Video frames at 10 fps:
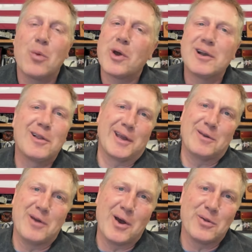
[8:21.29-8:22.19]
I wanted to let
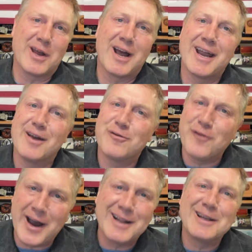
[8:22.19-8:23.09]
you know that I have
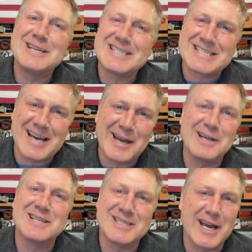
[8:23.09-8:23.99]
finally
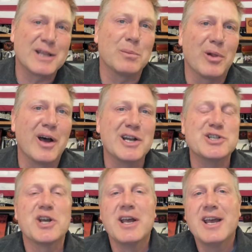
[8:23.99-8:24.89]
decided to take the
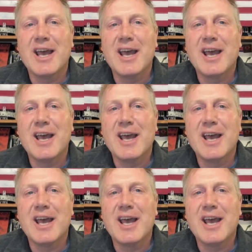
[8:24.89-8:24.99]
plunge